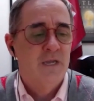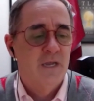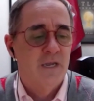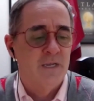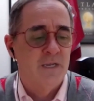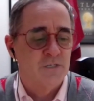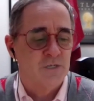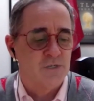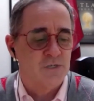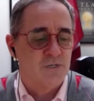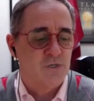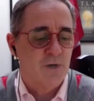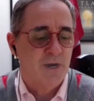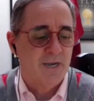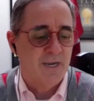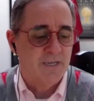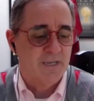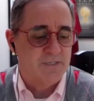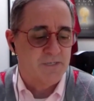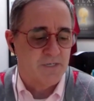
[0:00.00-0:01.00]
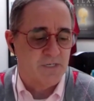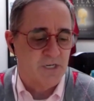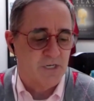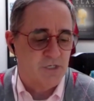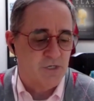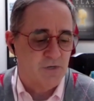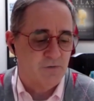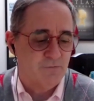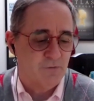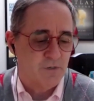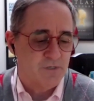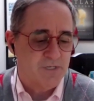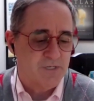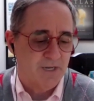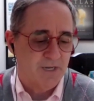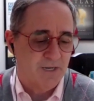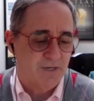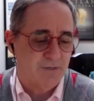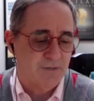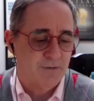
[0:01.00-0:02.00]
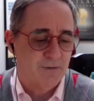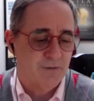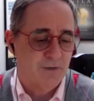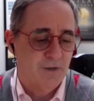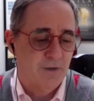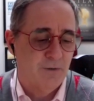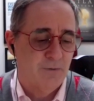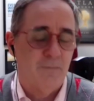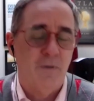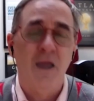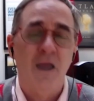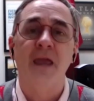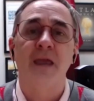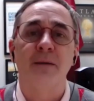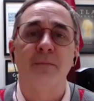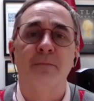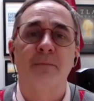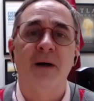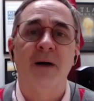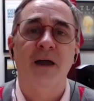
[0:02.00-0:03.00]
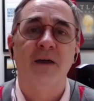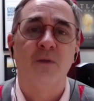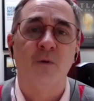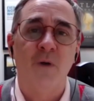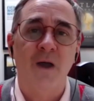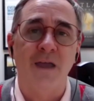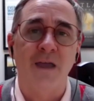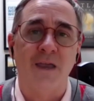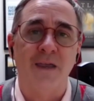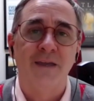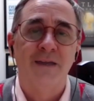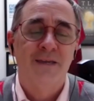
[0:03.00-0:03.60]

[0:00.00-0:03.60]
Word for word: and just try to get his attention for a second and go, hey, by the way,